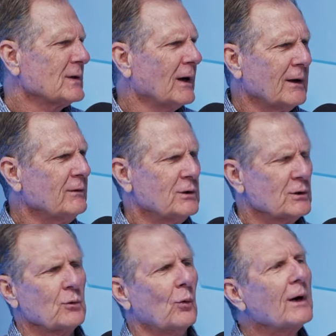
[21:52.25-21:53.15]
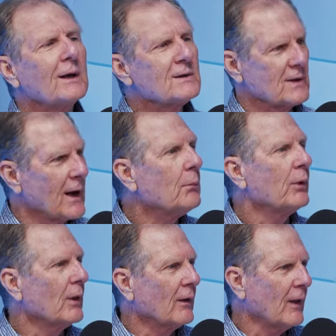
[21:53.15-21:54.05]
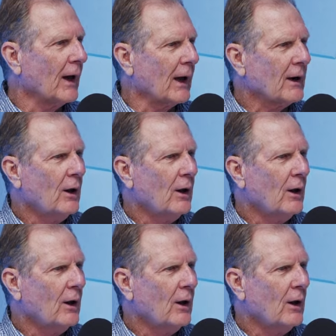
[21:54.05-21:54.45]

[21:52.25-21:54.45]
And I'll give you just one example of that.